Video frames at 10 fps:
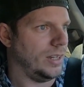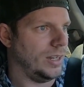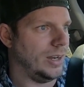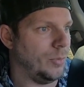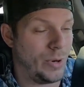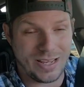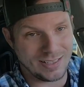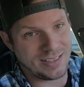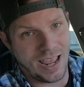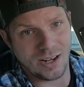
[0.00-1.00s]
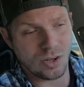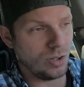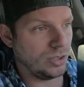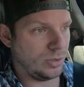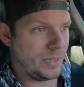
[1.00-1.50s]
Uh, we can stand to
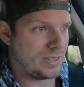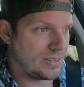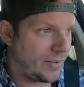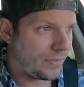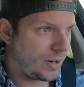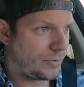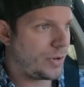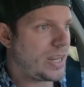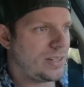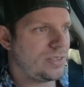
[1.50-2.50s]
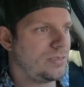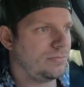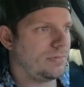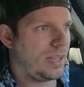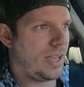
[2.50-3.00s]
go a little bit stiffer if we need to,
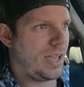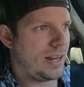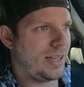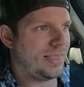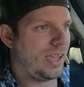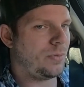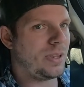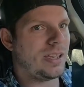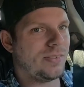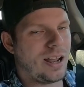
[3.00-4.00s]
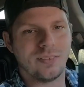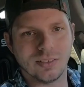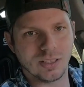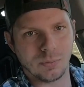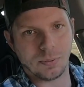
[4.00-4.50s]
and I think we even have
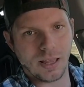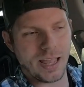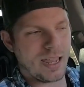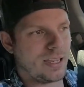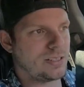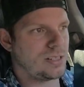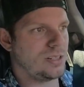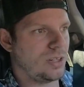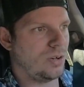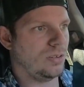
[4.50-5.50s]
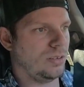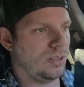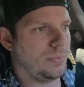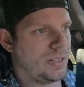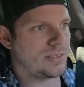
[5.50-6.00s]
a little play to go a
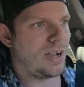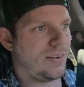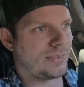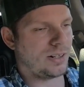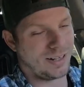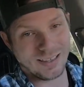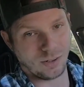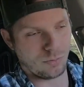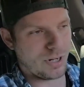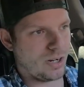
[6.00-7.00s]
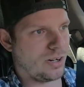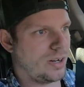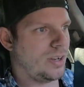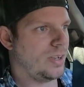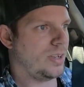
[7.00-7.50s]
little bit softer in the rear
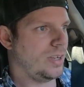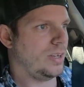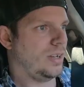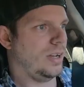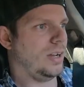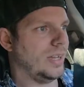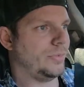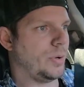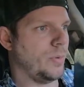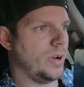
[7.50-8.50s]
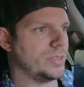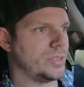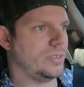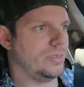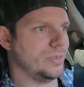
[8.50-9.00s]
uh, if we want
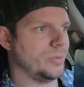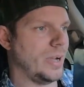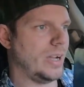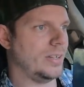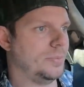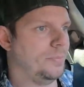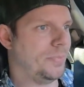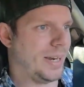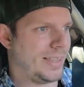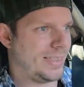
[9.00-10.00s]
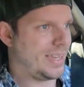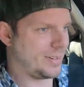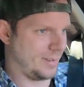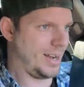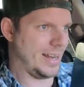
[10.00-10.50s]
to as well. But I think
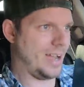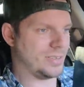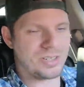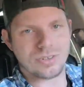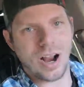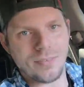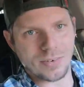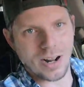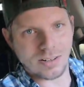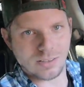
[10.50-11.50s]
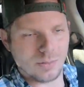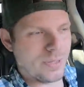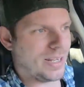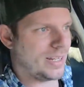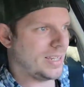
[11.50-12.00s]
right now, just driving around a little
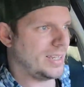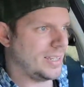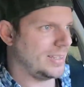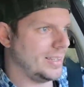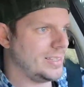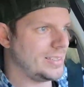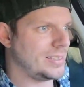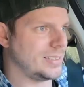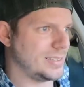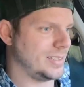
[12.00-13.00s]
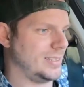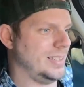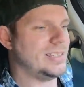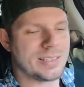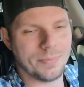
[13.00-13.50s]
bit, this is
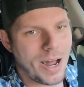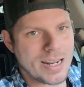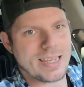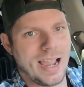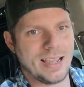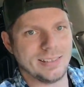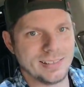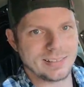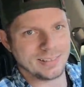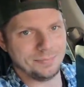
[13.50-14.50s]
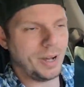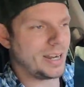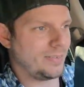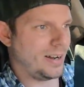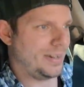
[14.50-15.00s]
this is money, guys. This is
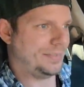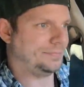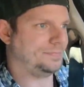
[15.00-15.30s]
money right now.